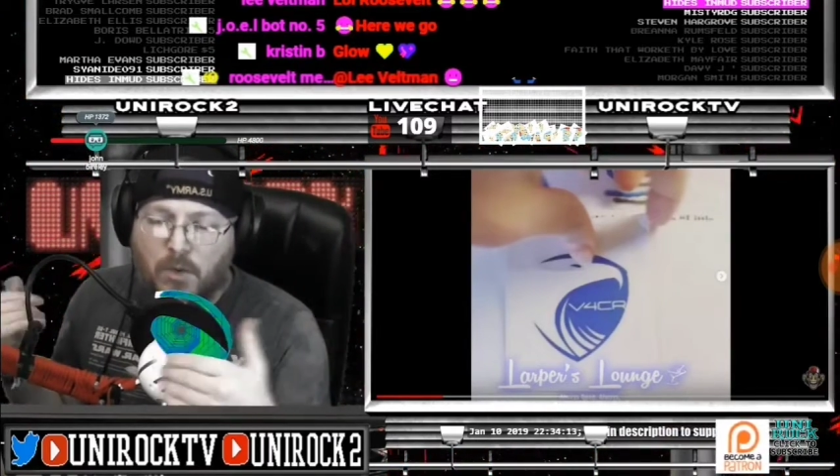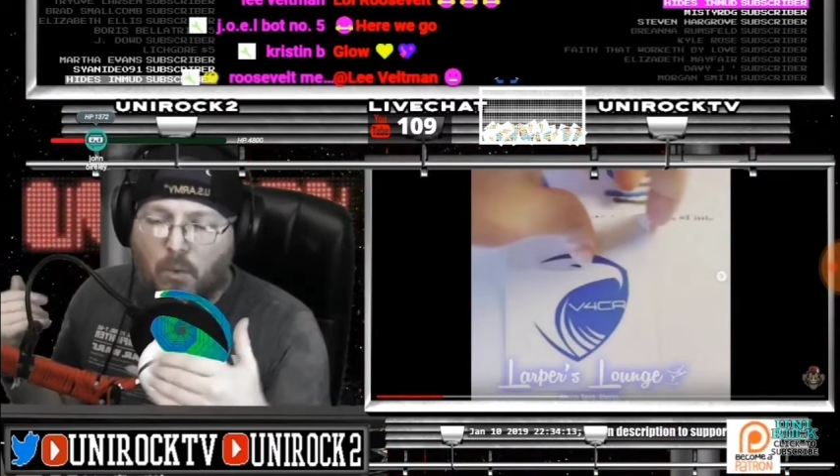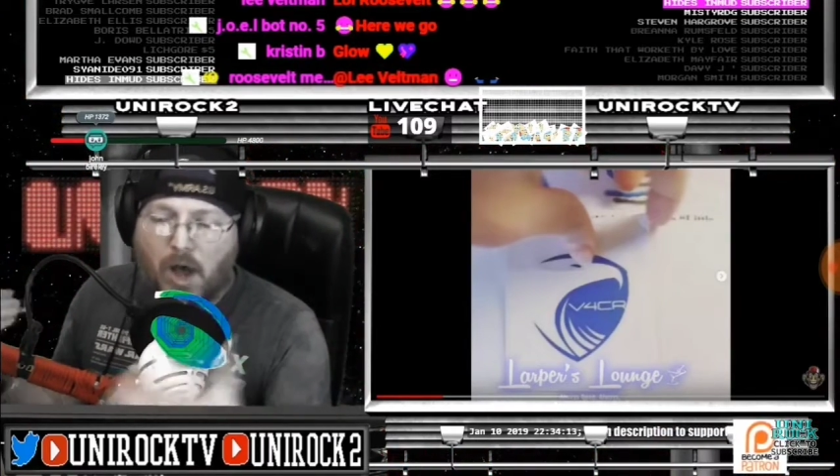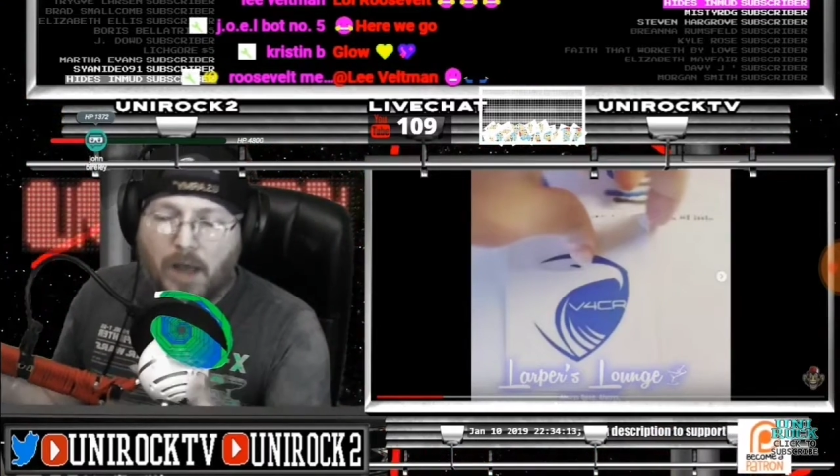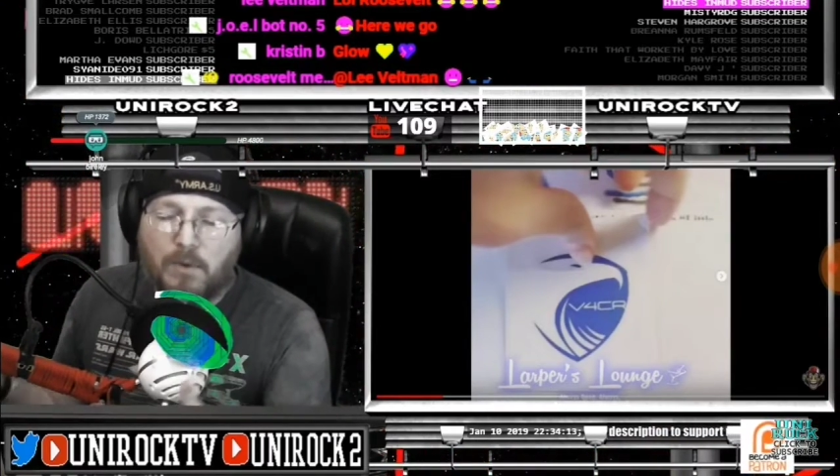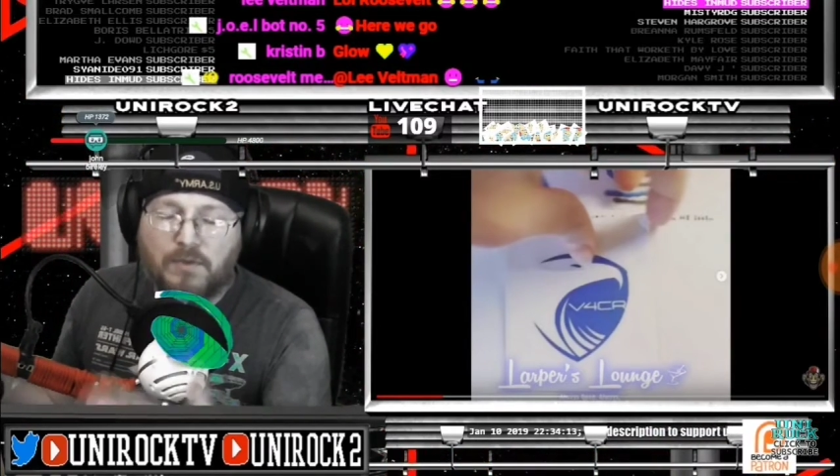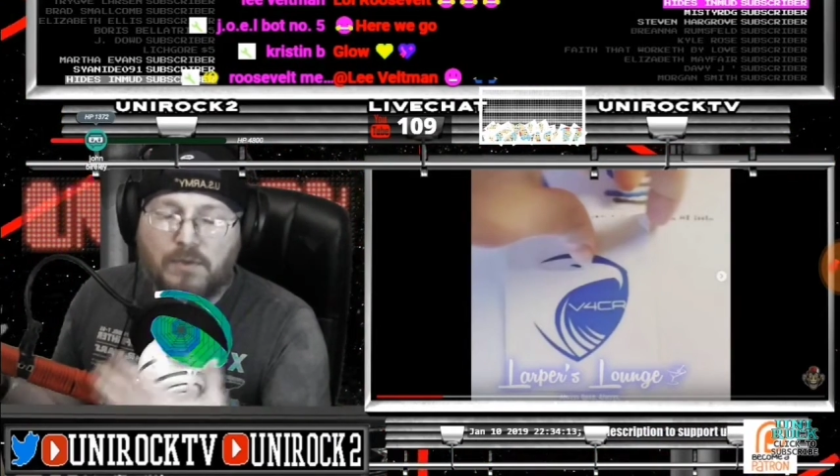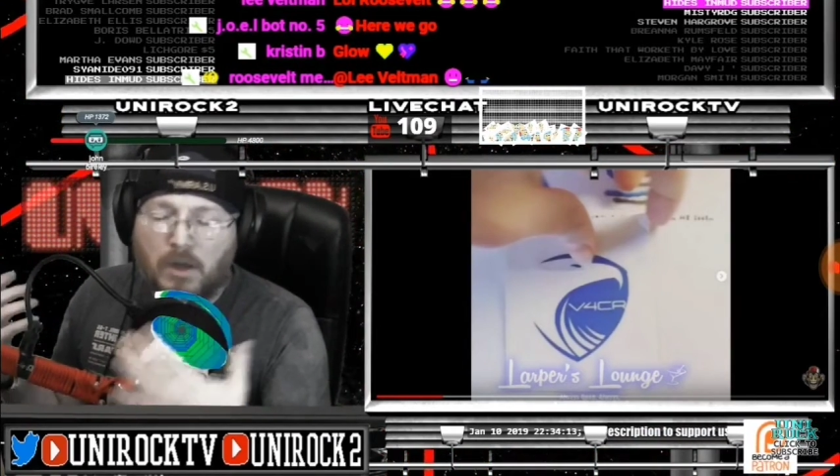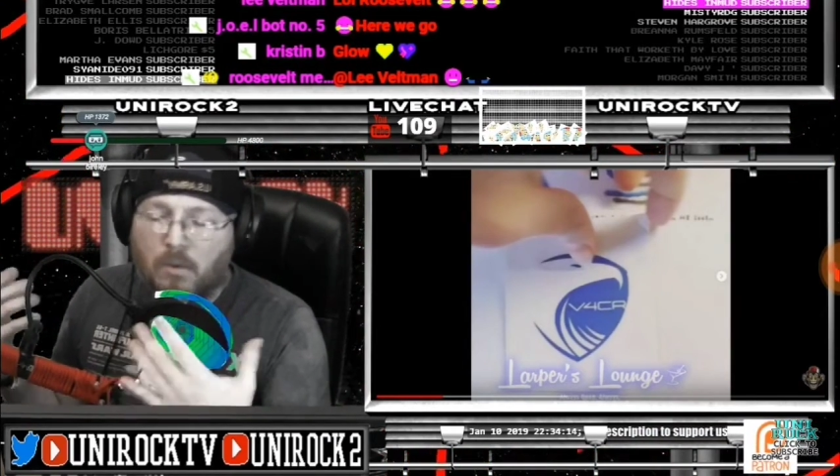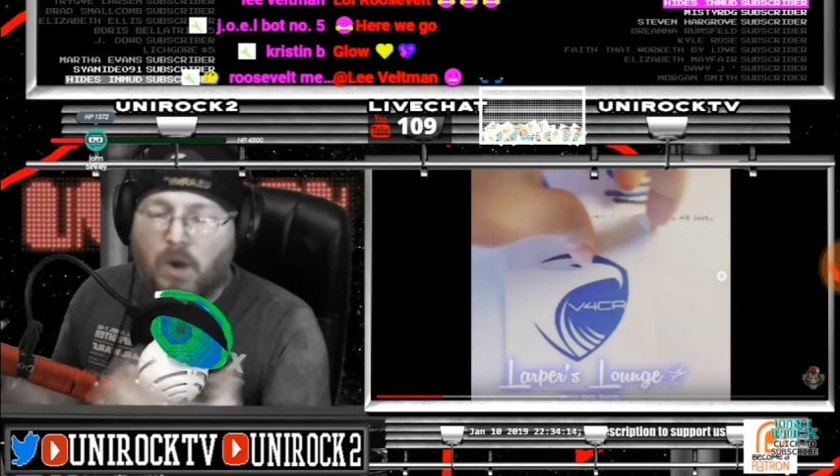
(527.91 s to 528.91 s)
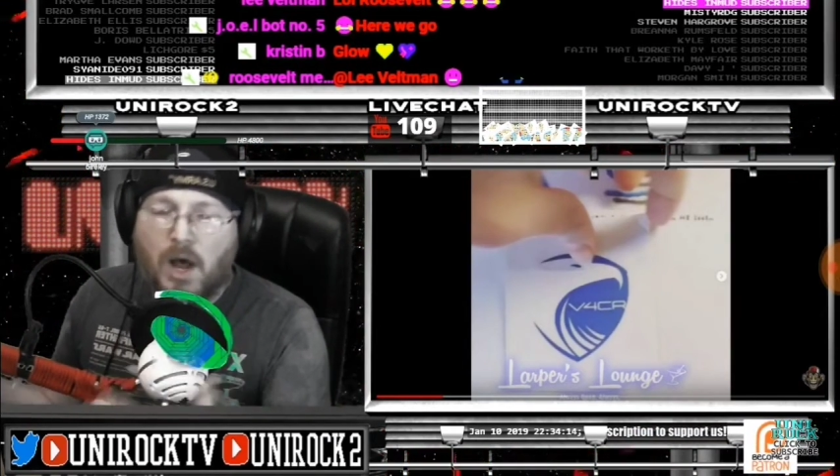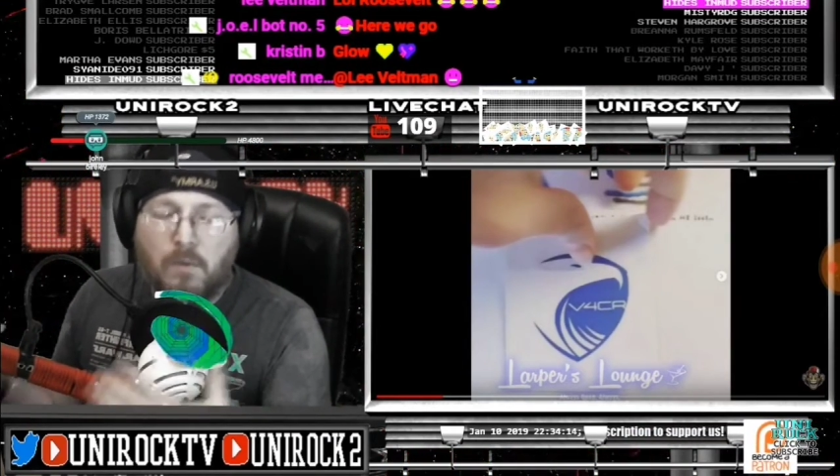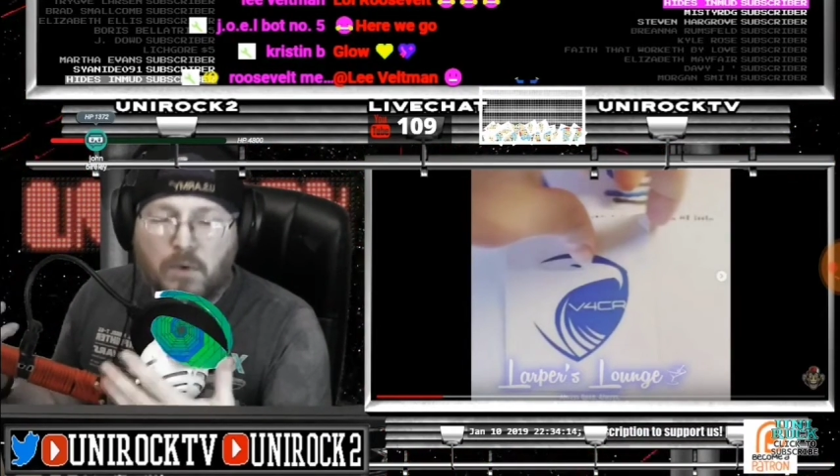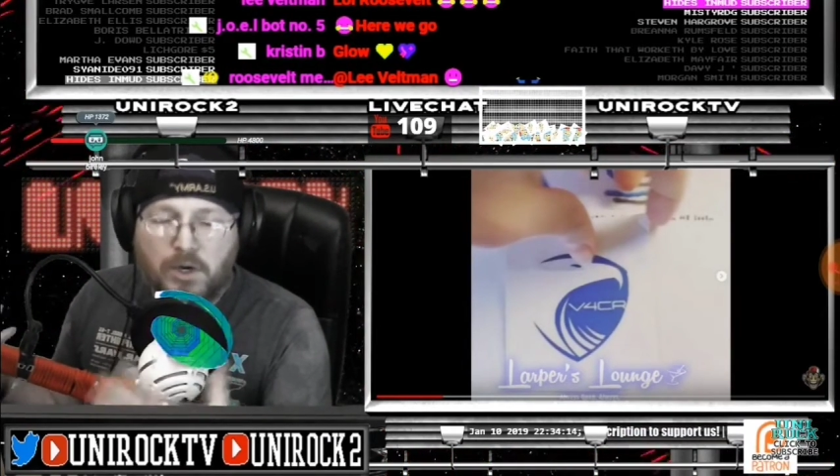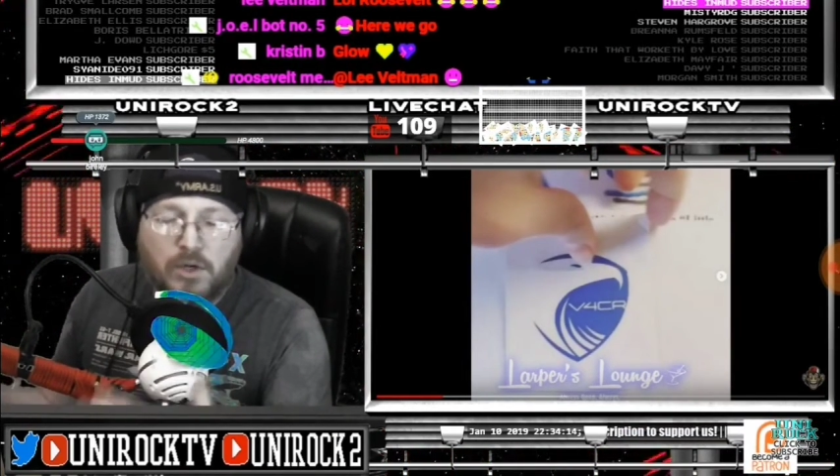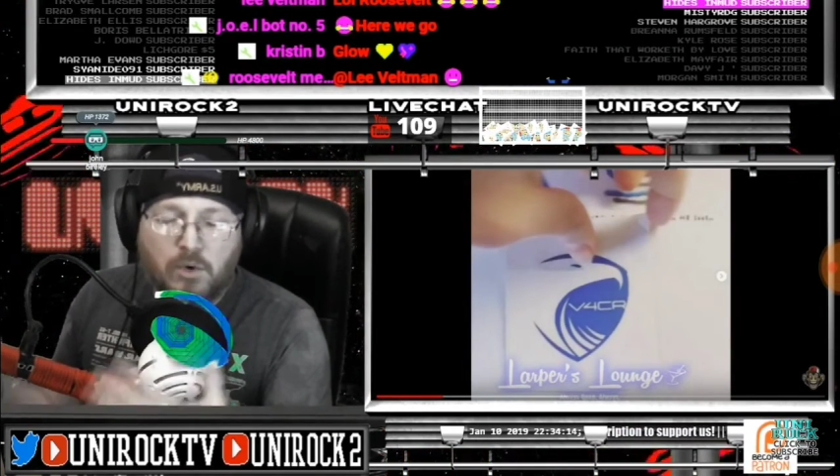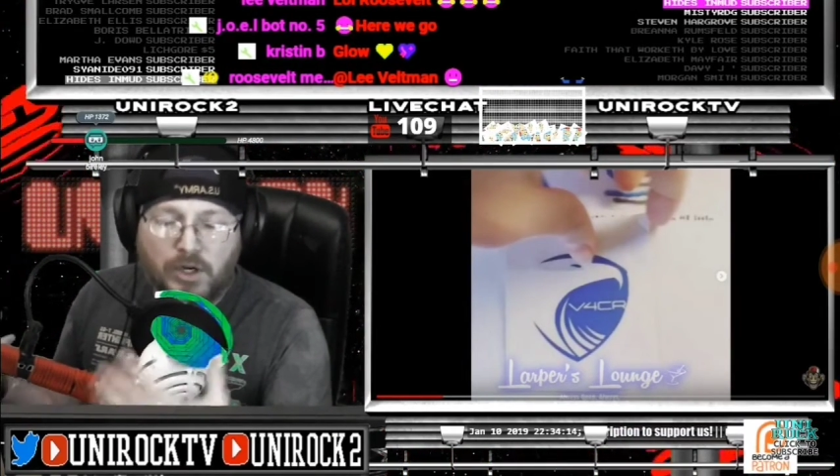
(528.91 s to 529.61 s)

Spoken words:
Why would an